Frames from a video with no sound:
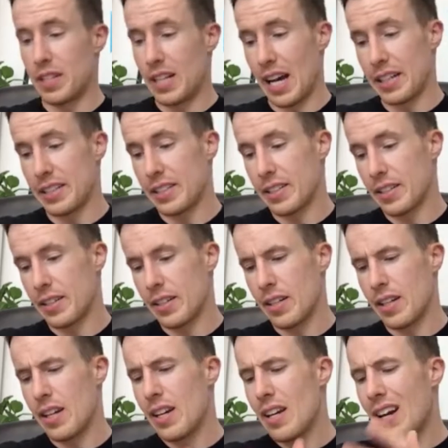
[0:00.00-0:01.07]
Dad.
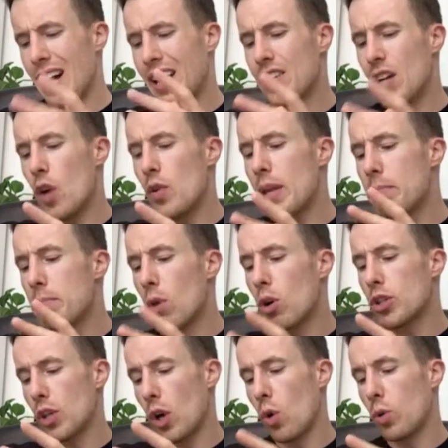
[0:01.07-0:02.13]
I know they're
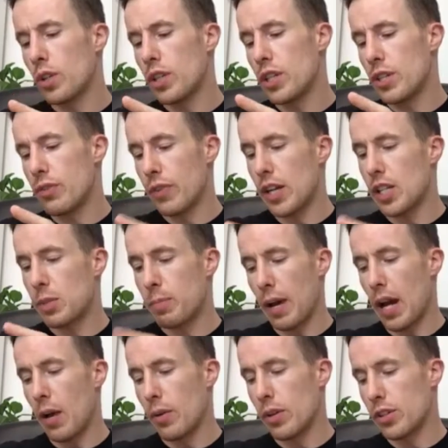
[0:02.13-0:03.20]
much older than your friends'
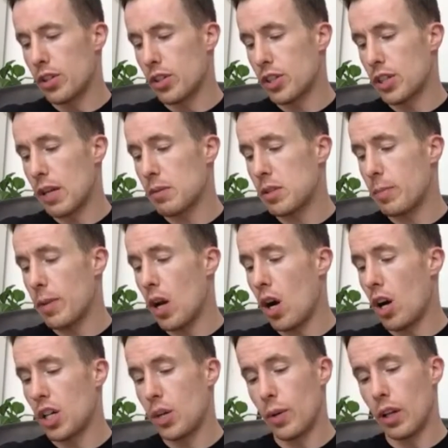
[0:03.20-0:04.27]
parents and seem to be
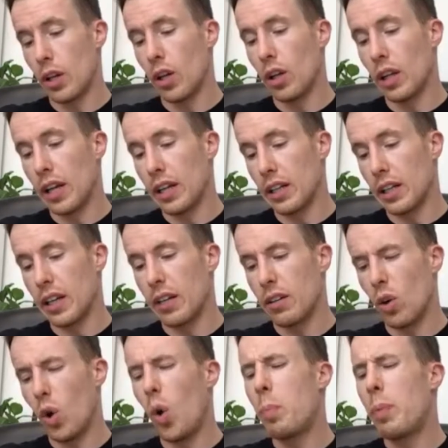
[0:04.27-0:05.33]
arguing a lot lately.
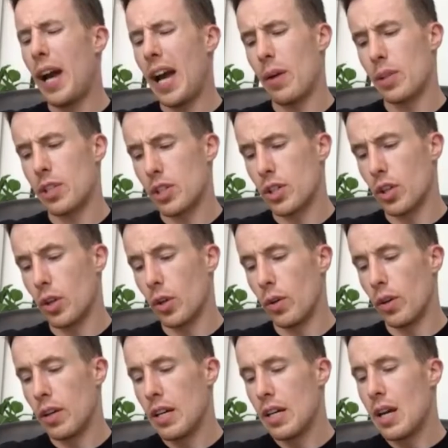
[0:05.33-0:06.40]
All parents do.
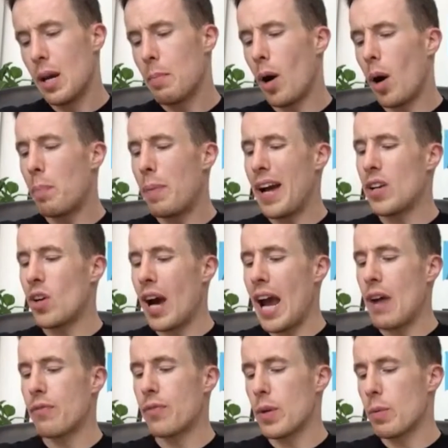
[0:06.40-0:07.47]
But I'll bet not
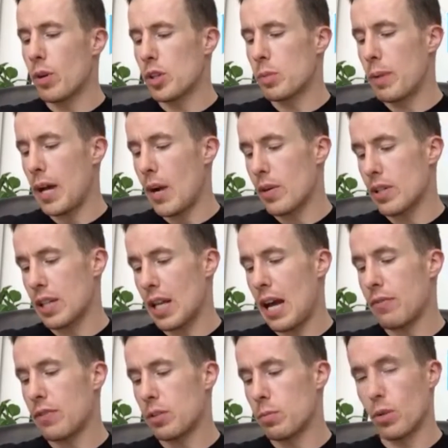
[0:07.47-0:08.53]
everyone's parents
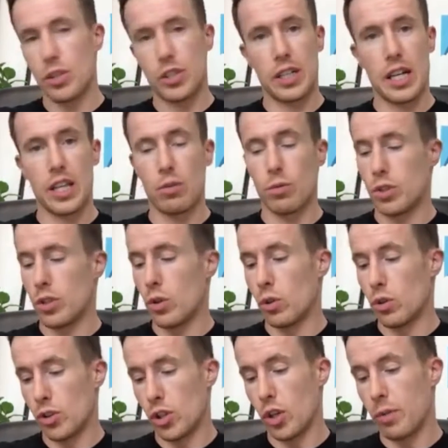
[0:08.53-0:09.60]
laugh as much together as
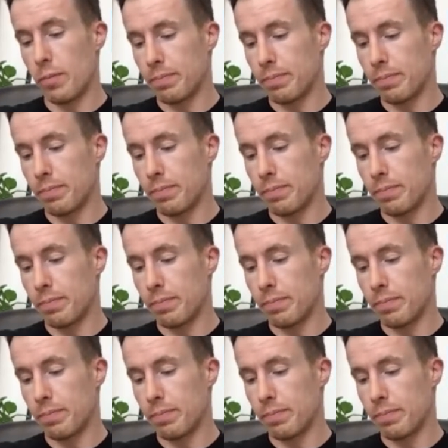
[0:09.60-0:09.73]
yours do.